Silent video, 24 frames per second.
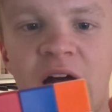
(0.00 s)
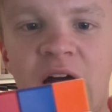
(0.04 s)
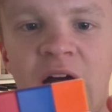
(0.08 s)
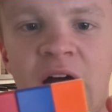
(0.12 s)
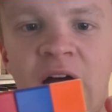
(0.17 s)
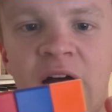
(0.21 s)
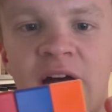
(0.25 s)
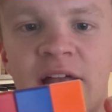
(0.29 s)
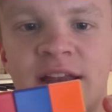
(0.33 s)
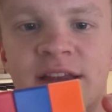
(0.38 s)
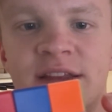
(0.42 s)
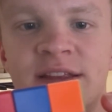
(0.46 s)

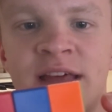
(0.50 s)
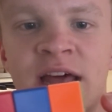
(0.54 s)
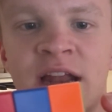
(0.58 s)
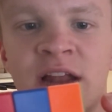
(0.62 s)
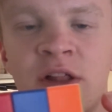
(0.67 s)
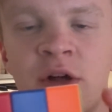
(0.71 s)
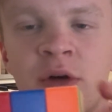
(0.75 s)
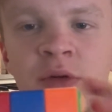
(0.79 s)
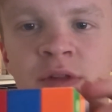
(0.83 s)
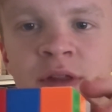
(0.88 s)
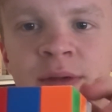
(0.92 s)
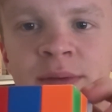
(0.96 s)
And
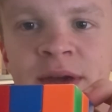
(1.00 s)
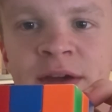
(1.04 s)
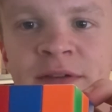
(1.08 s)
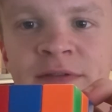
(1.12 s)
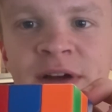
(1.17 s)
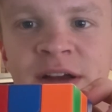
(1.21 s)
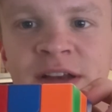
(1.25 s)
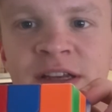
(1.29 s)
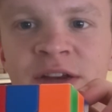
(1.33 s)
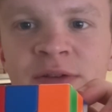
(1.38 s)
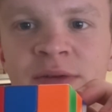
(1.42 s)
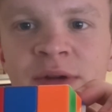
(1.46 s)
that'll only be
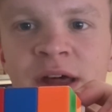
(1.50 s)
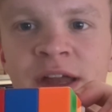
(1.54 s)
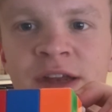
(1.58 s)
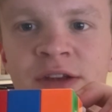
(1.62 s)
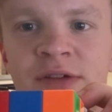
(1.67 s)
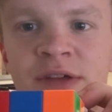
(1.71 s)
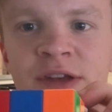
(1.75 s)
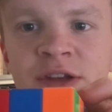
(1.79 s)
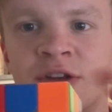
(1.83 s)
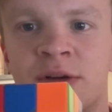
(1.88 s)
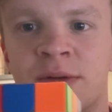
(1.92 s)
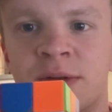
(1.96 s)
affected when I do
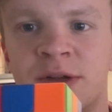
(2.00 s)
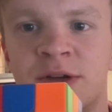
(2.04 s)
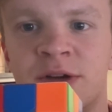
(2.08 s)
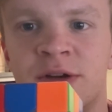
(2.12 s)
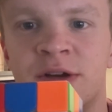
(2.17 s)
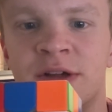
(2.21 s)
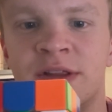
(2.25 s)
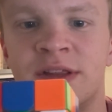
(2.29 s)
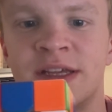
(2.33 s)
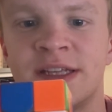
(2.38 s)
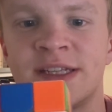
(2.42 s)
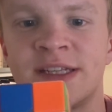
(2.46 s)
the double
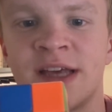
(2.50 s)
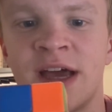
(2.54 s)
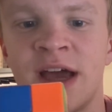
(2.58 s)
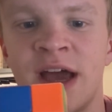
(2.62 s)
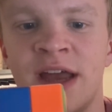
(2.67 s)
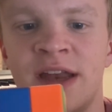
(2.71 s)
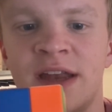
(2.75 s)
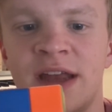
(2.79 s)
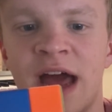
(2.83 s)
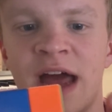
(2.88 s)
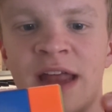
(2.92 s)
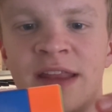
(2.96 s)
turn on this
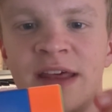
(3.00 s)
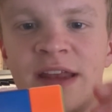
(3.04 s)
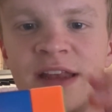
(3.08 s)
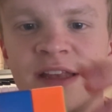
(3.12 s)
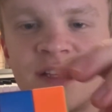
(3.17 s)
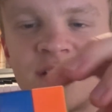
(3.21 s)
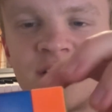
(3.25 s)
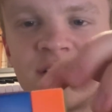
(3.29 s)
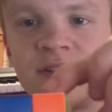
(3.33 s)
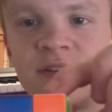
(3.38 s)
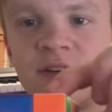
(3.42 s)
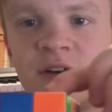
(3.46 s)
side, and then
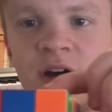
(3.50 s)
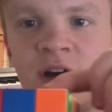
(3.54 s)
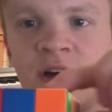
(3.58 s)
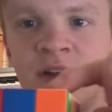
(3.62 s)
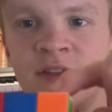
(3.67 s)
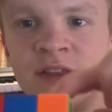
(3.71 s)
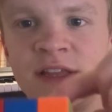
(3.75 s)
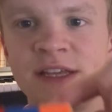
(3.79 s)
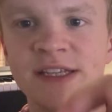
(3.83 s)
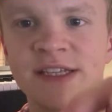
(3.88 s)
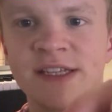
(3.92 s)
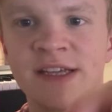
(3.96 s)
it's
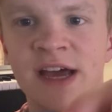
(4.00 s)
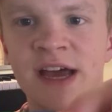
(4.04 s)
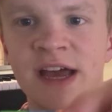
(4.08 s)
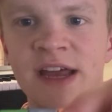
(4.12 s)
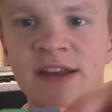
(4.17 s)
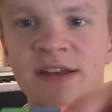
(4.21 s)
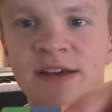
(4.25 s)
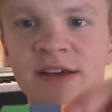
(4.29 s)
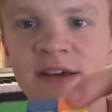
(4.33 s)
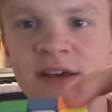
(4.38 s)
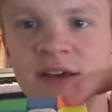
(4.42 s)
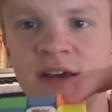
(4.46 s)
on this
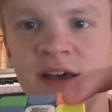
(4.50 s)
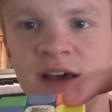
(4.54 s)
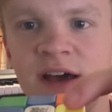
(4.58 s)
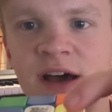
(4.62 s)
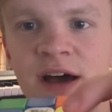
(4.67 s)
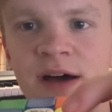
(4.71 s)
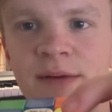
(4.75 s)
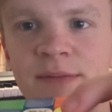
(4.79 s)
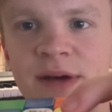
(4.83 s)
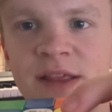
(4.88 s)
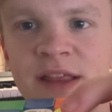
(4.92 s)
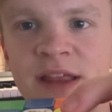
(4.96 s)
side.
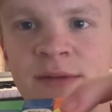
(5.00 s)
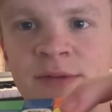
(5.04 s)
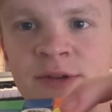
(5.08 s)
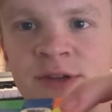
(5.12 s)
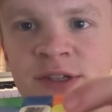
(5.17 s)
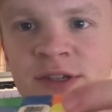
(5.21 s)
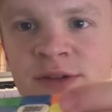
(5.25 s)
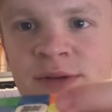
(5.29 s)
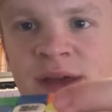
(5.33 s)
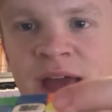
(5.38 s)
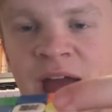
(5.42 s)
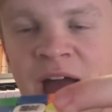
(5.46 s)
And then I'm
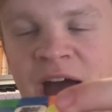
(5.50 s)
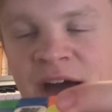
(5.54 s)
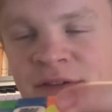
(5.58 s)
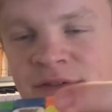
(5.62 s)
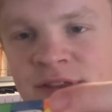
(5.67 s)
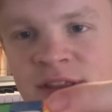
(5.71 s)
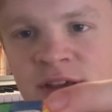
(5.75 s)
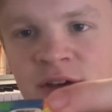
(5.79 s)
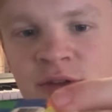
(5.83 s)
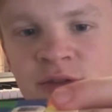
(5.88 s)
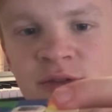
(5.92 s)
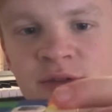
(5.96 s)
just doing F
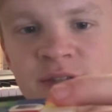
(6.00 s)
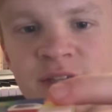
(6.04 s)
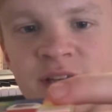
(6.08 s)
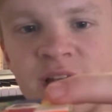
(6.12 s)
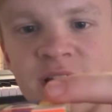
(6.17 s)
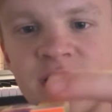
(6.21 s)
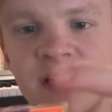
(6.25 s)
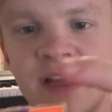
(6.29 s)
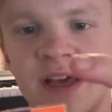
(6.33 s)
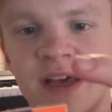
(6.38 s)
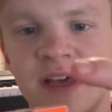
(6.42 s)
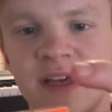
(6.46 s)
on the other
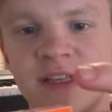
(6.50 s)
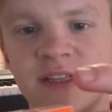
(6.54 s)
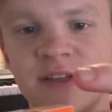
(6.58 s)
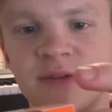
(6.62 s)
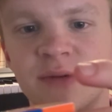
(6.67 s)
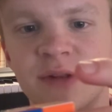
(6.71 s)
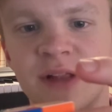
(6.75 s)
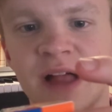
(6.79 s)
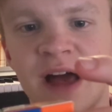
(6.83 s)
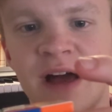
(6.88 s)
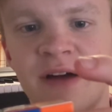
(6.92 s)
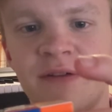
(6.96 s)
side. So
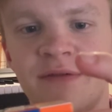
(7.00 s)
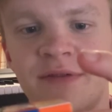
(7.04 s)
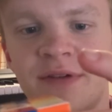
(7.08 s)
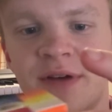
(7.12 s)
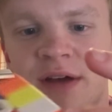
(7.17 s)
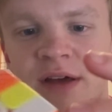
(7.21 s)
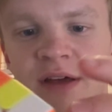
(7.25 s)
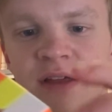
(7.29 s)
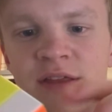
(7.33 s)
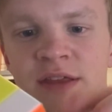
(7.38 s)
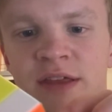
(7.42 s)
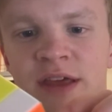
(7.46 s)
we'll have
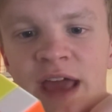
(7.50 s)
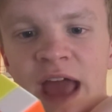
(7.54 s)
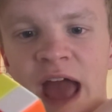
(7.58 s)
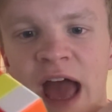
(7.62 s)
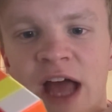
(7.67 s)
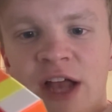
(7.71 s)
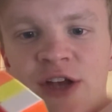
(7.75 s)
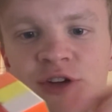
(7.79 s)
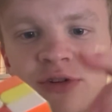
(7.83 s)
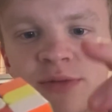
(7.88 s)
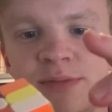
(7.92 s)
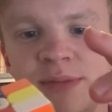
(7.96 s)
the
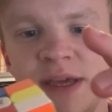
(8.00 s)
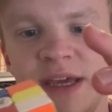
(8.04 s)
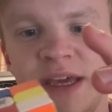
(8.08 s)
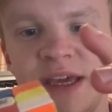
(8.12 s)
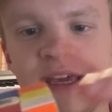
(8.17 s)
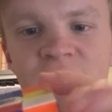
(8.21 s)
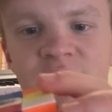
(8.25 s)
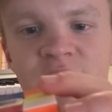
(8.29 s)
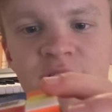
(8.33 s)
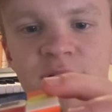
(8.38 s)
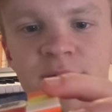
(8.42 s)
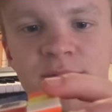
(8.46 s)
edge will be
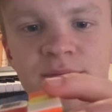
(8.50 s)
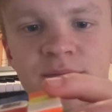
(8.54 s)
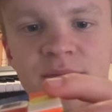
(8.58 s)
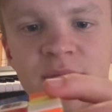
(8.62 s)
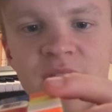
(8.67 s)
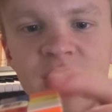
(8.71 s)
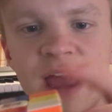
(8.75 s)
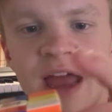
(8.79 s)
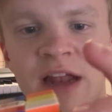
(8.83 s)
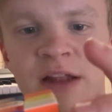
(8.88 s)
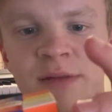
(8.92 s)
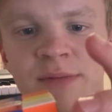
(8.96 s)
here.
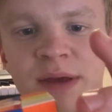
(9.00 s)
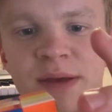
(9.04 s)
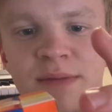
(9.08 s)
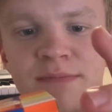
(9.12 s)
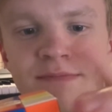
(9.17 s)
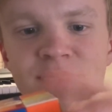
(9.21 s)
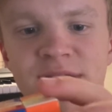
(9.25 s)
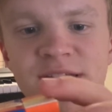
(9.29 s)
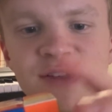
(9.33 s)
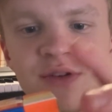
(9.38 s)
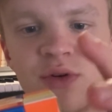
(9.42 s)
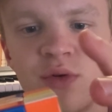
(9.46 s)
It'll be
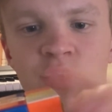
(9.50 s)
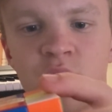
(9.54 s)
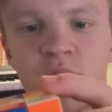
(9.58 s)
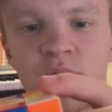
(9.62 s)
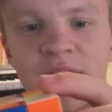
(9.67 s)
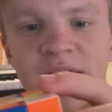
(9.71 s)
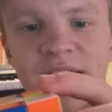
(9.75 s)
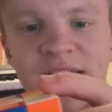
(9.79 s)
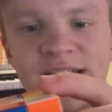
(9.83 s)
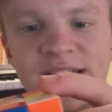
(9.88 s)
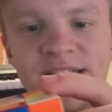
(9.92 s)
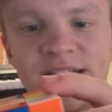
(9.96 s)

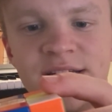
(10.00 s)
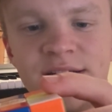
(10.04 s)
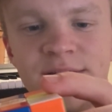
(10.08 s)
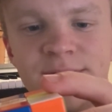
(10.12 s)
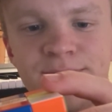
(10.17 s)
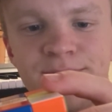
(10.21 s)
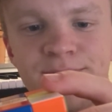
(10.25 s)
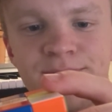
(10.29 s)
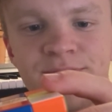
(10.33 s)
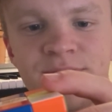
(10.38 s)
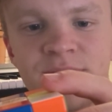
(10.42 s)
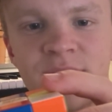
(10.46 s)
misoriented.
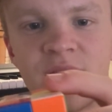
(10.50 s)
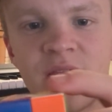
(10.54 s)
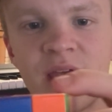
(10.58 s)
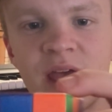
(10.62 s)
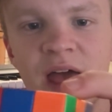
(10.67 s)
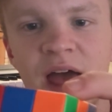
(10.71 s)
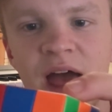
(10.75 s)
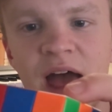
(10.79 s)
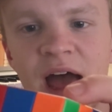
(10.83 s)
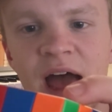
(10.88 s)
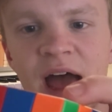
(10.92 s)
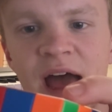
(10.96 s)

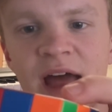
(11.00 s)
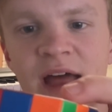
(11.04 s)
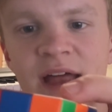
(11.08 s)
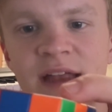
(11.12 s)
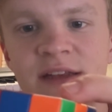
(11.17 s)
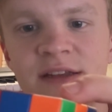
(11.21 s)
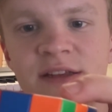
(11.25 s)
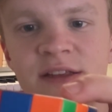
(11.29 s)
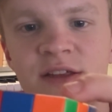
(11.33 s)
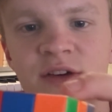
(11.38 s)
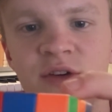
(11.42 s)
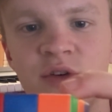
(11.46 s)

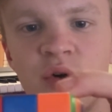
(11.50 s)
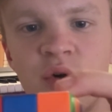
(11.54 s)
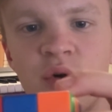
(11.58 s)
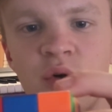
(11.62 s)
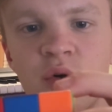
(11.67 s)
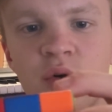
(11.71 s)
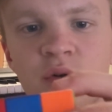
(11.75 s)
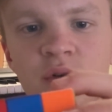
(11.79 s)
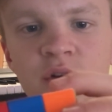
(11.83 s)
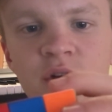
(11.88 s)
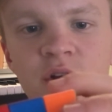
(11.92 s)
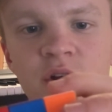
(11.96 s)
And the
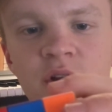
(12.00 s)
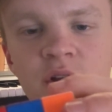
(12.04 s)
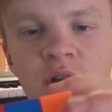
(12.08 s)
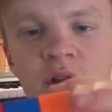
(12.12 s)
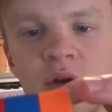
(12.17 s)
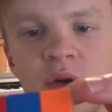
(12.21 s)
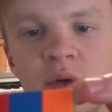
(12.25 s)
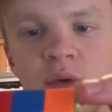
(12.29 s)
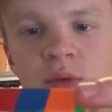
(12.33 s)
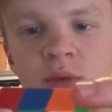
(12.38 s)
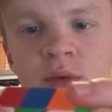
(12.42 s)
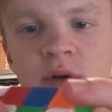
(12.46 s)
corner
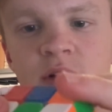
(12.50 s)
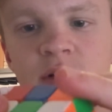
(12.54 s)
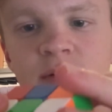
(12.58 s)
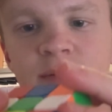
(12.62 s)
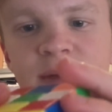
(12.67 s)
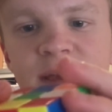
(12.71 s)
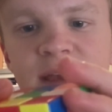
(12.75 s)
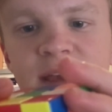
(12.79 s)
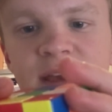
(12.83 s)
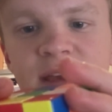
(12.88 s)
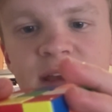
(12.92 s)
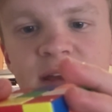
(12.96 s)
will
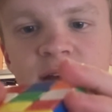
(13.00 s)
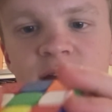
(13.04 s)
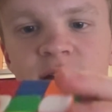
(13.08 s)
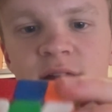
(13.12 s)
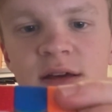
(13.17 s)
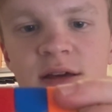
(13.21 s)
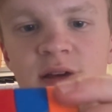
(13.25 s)
be